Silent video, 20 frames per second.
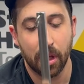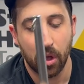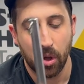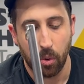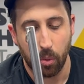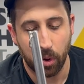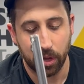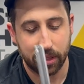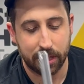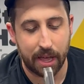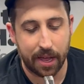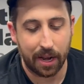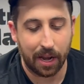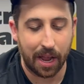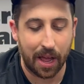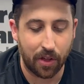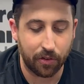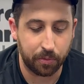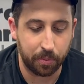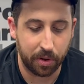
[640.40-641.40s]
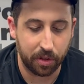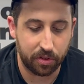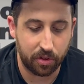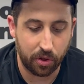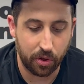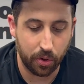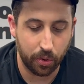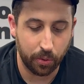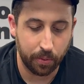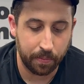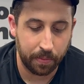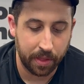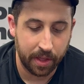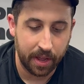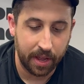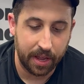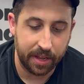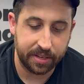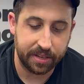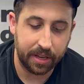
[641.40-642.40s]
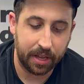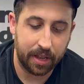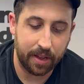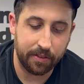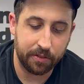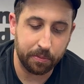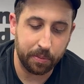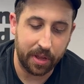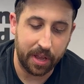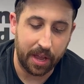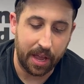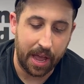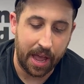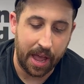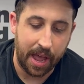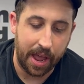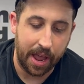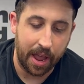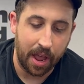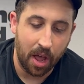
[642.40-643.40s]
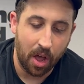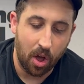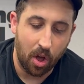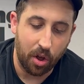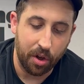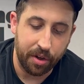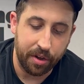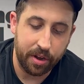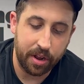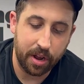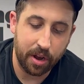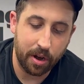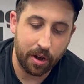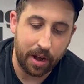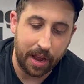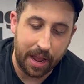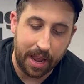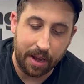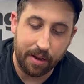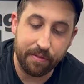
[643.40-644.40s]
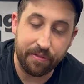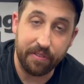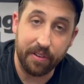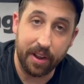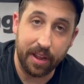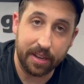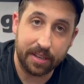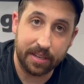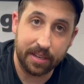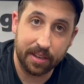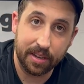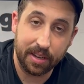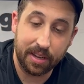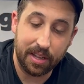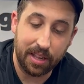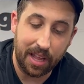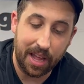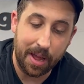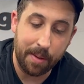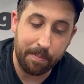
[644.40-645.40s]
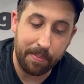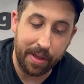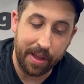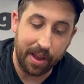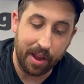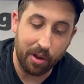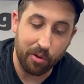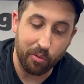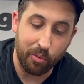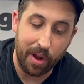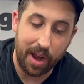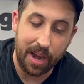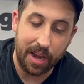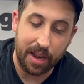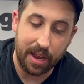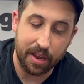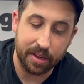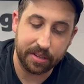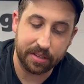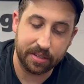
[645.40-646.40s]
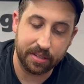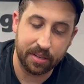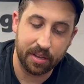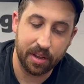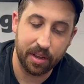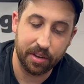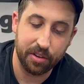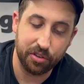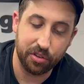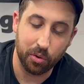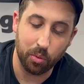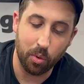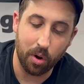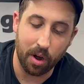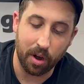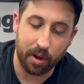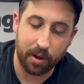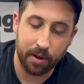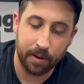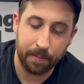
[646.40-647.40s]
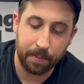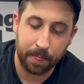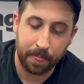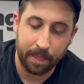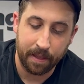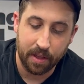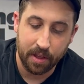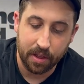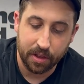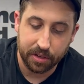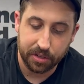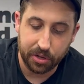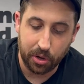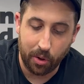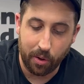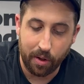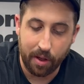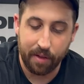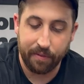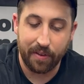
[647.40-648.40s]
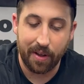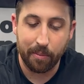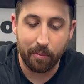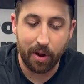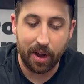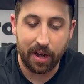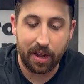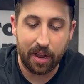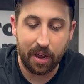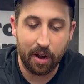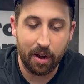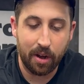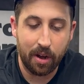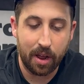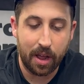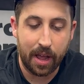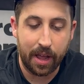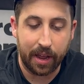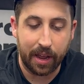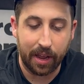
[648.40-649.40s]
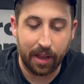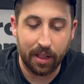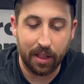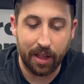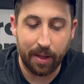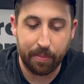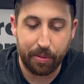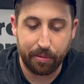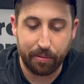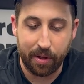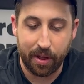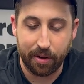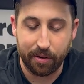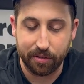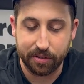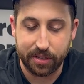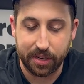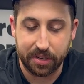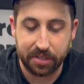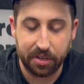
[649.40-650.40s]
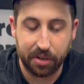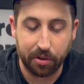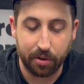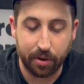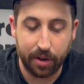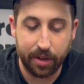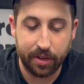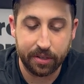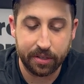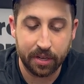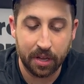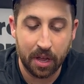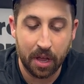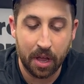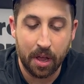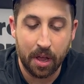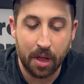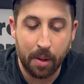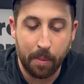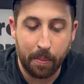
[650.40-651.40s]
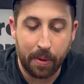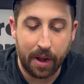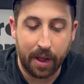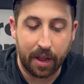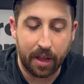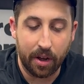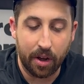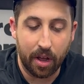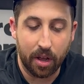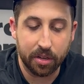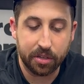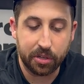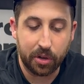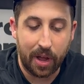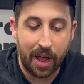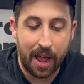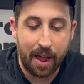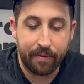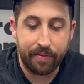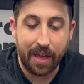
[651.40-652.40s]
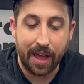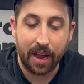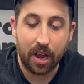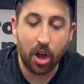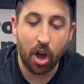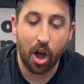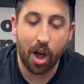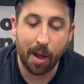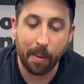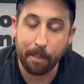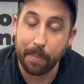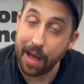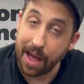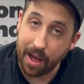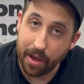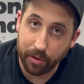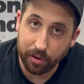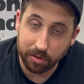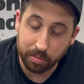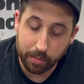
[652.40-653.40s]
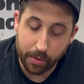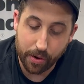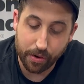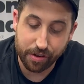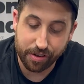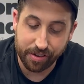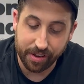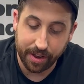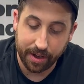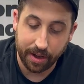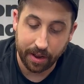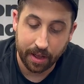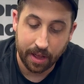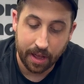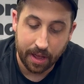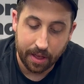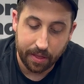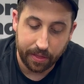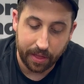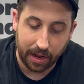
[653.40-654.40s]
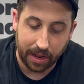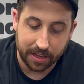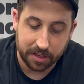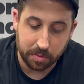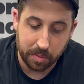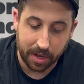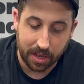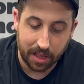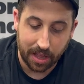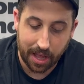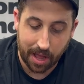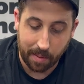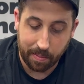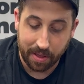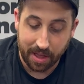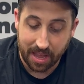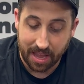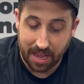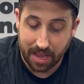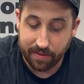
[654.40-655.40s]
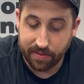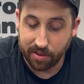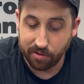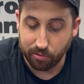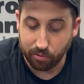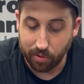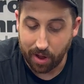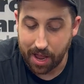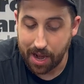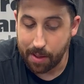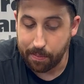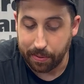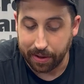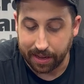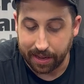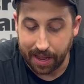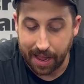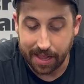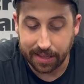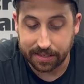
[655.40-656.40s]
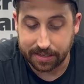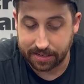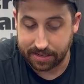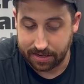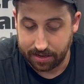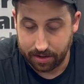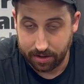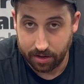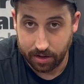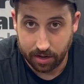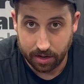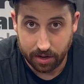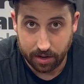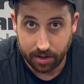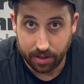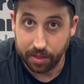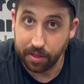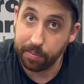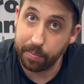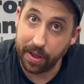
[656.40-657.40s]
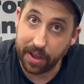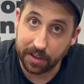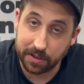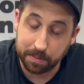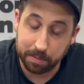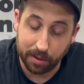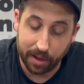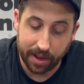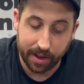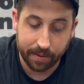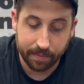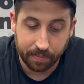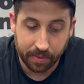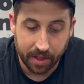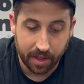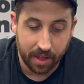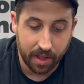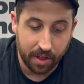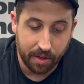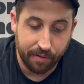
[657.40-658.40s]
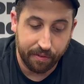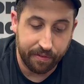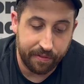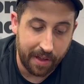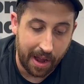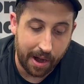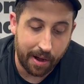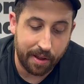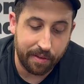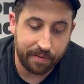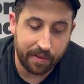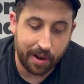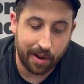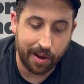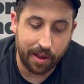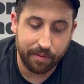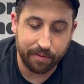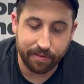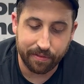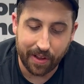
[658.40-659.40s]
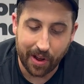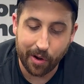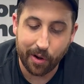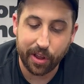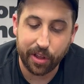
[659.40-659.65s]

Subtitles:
what that allows me to do is it gives me a near infinite clamping radius to work. So if I'm right here, I can clamp 360 degrees, but I have that compound motion that lets me clamp even right up against the base plate. Very, very, very